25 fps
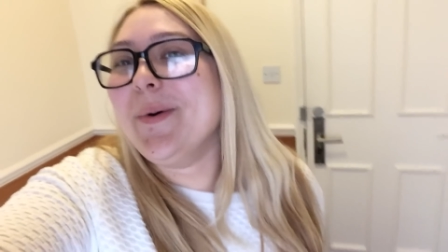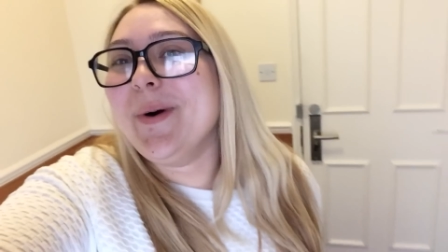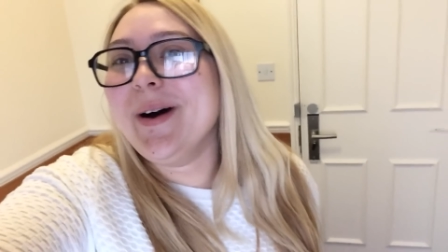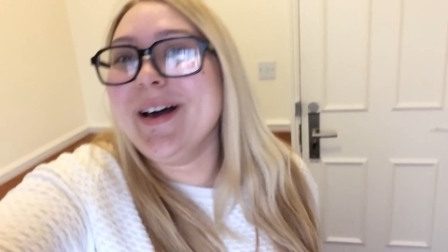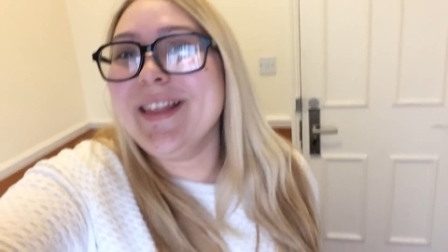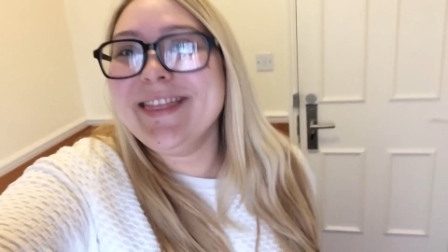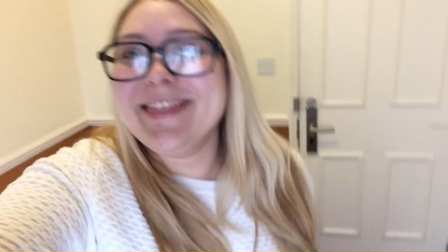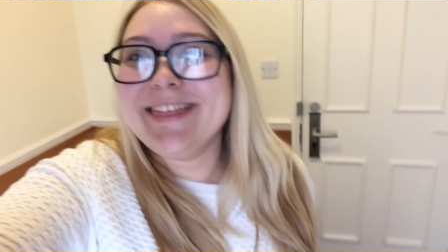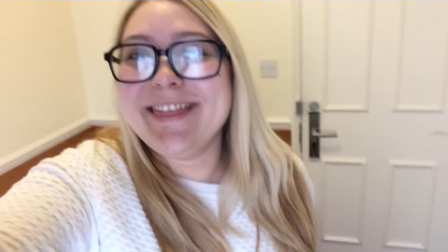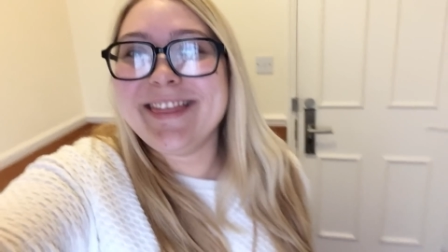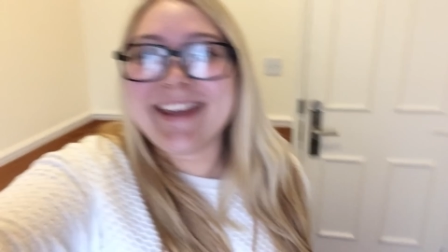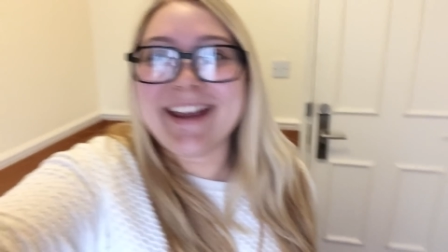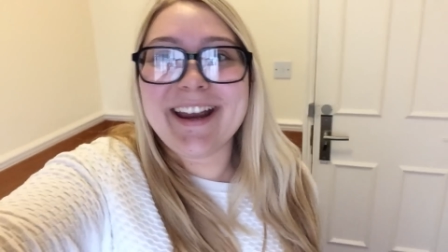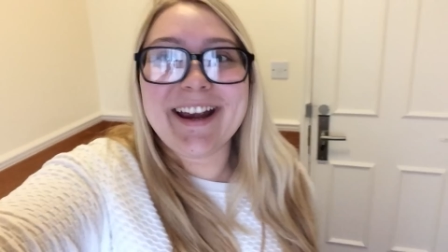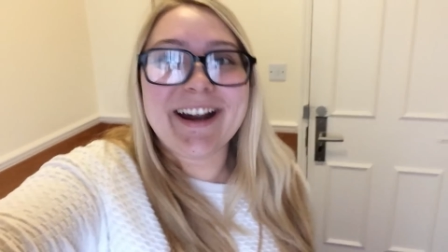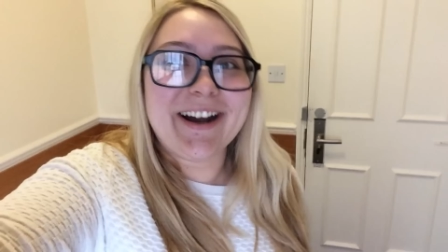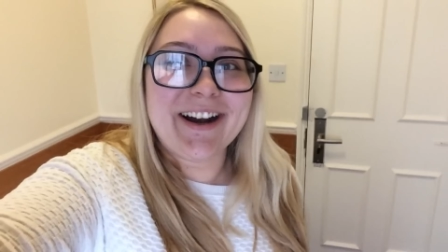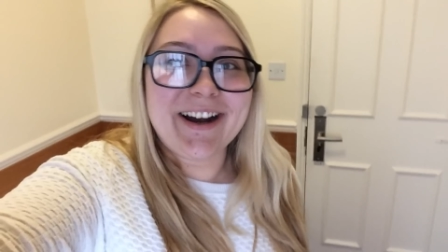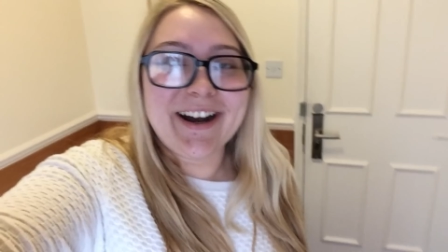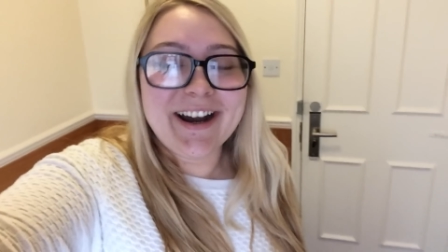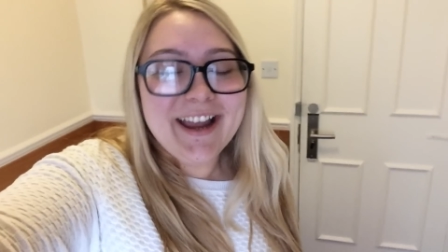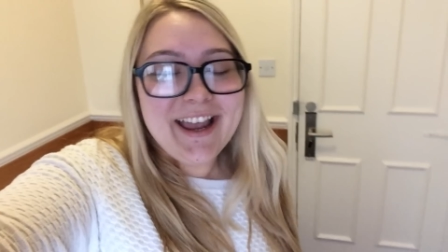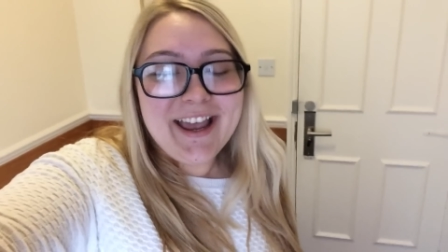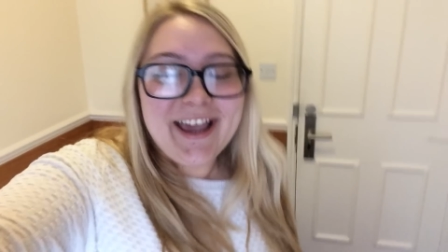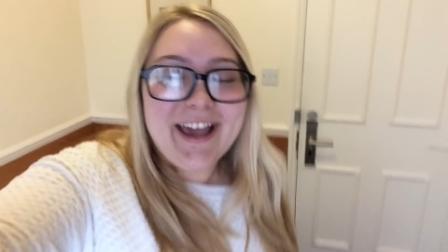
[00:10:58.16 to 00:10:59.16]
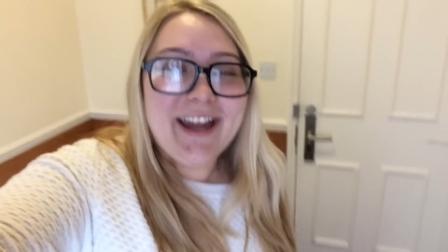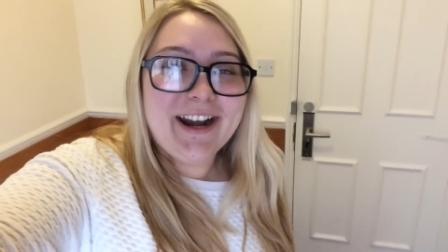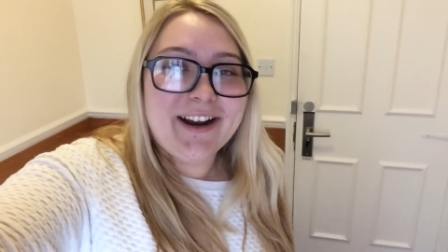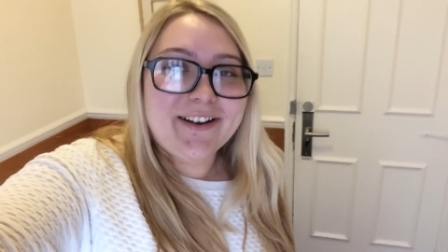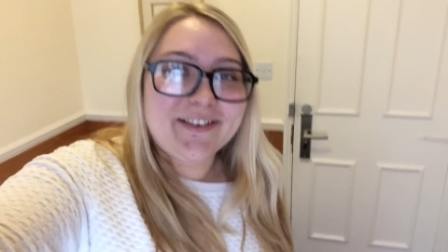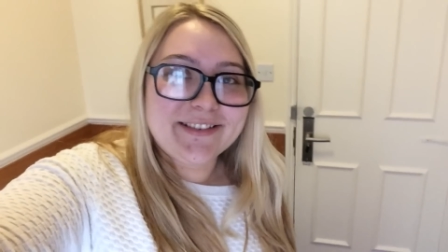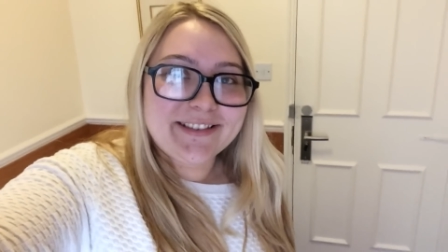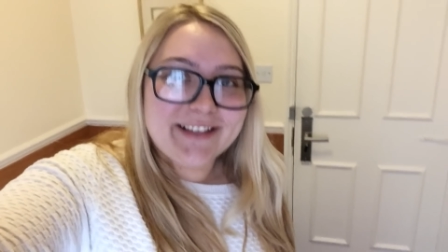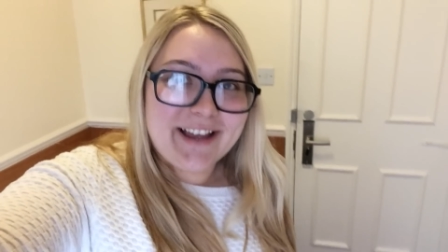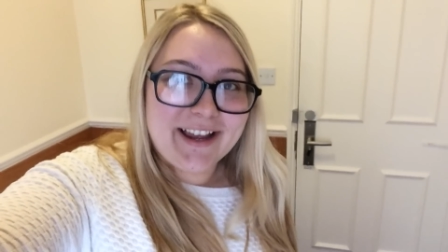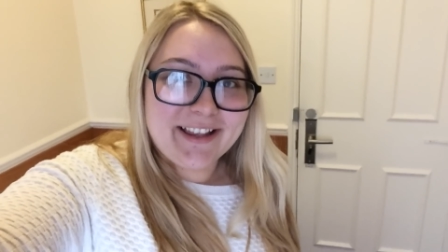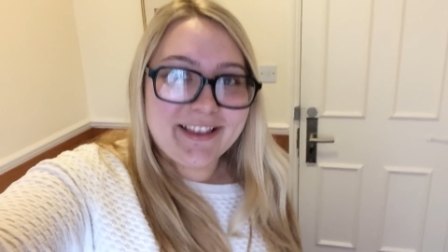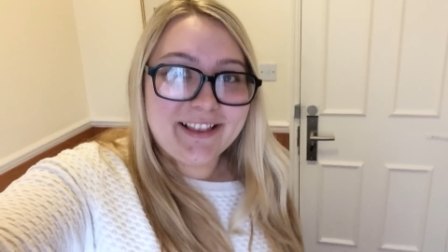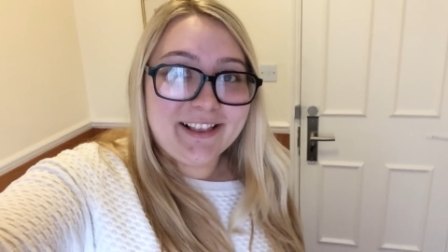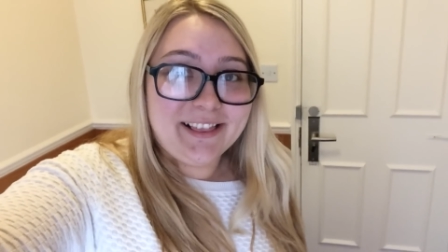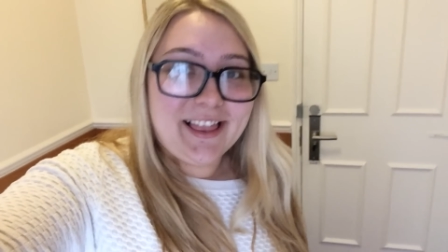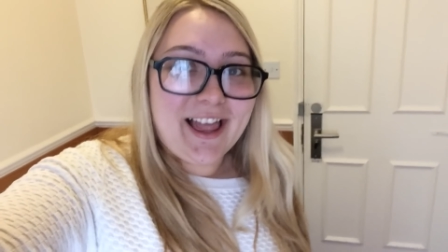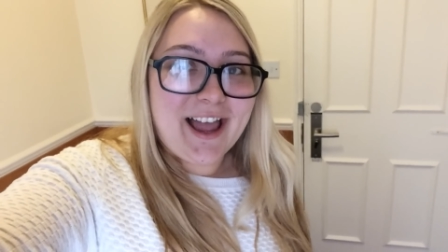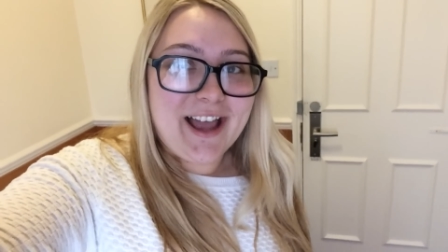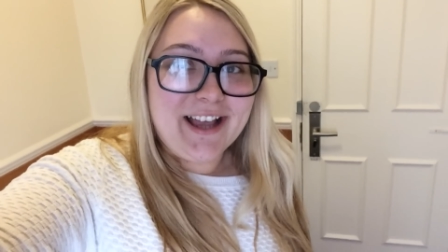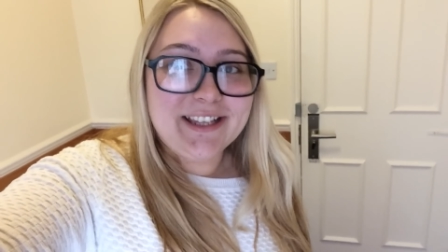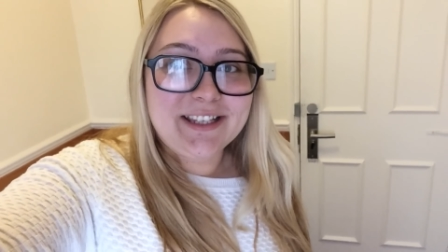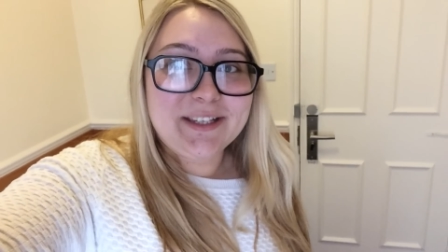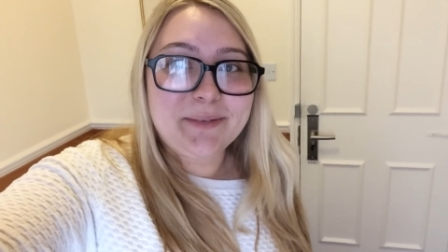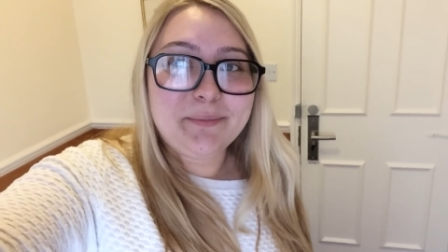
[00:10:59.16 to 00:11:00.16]
no one there. And I was like the
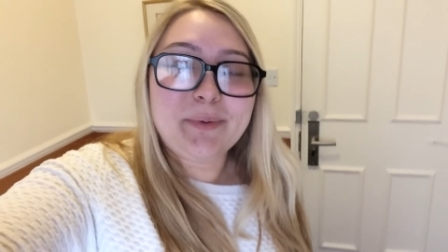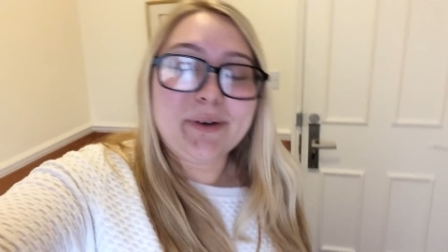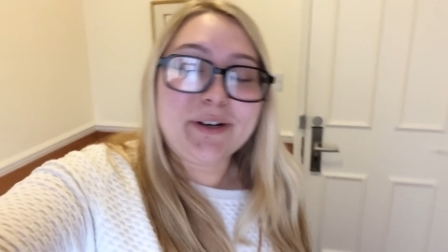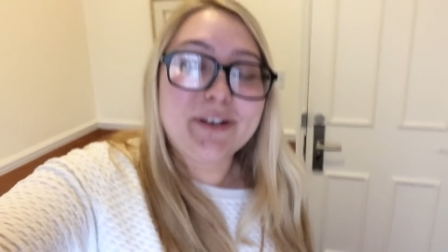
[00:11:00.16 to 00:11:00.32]
last